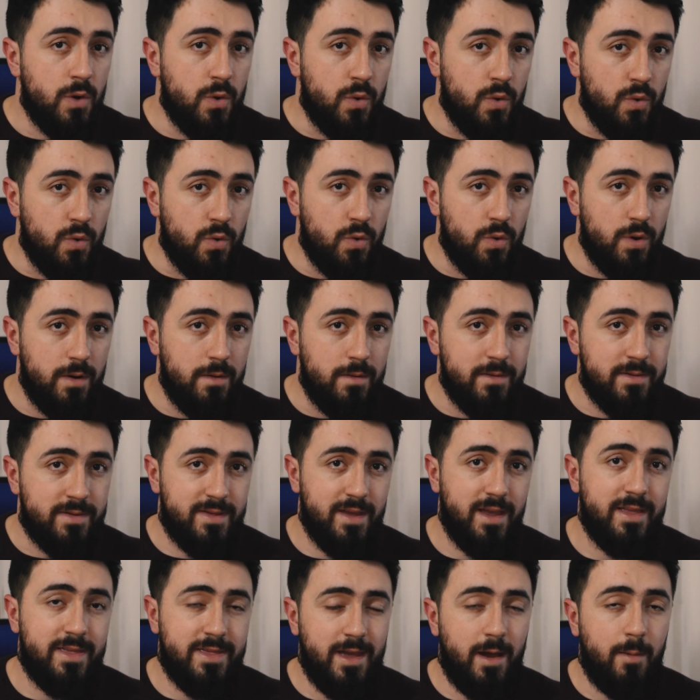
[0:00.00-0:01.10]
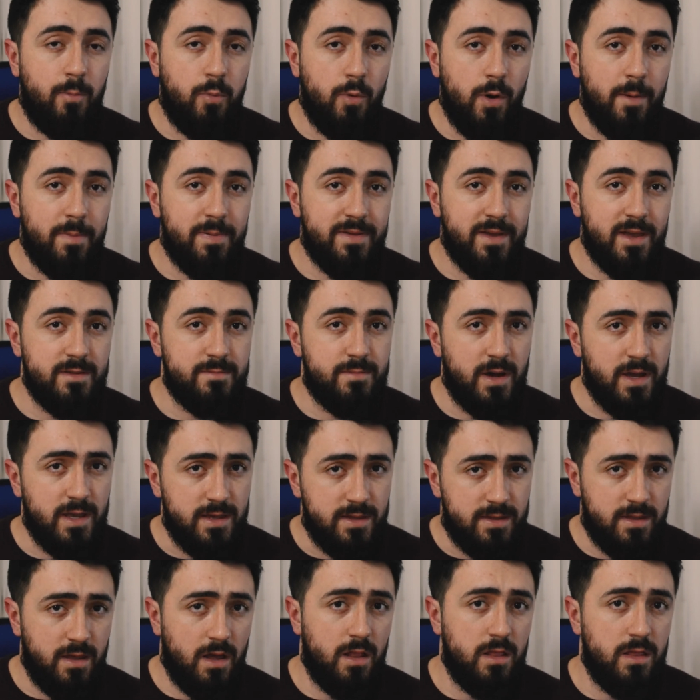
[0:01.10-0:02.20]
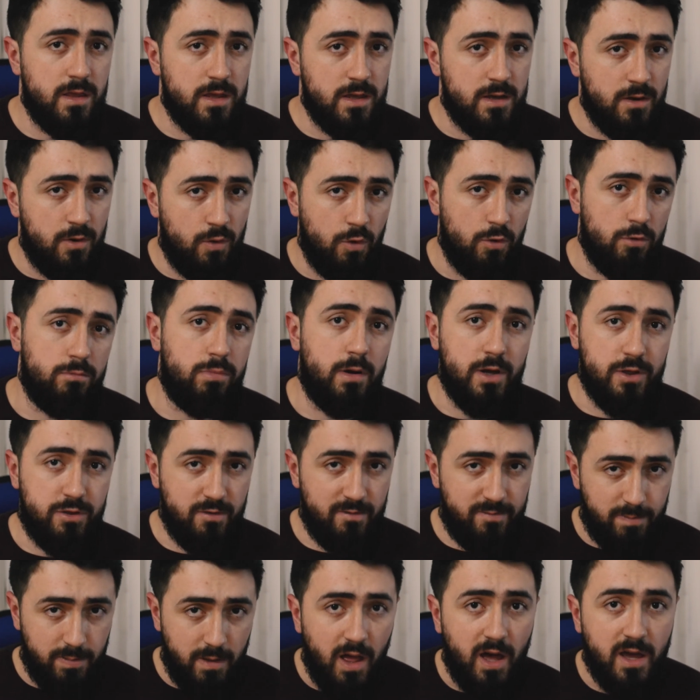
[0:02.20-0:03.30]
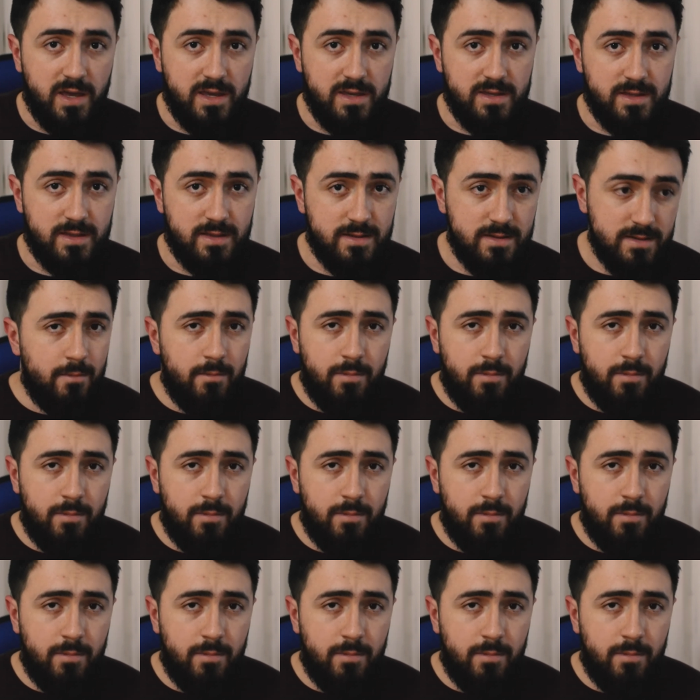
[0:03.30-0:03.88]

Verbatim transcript: who sets up website by installing a whole bunch of plugins.